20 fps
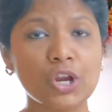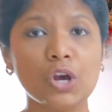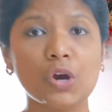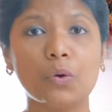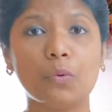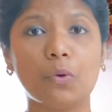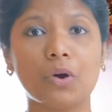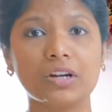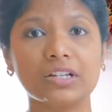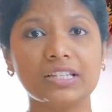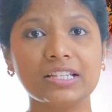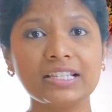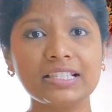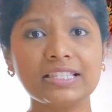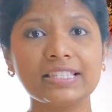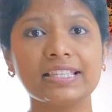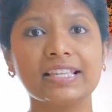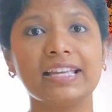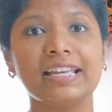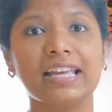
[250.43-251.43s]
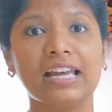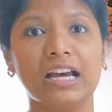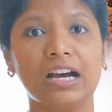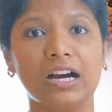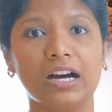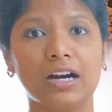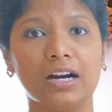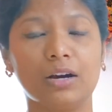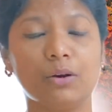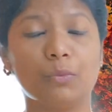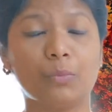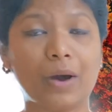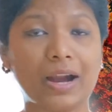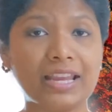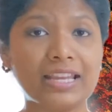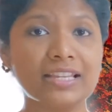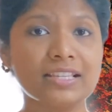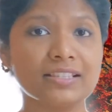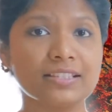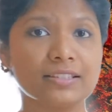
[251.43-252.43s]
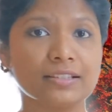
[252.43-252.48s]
what is why is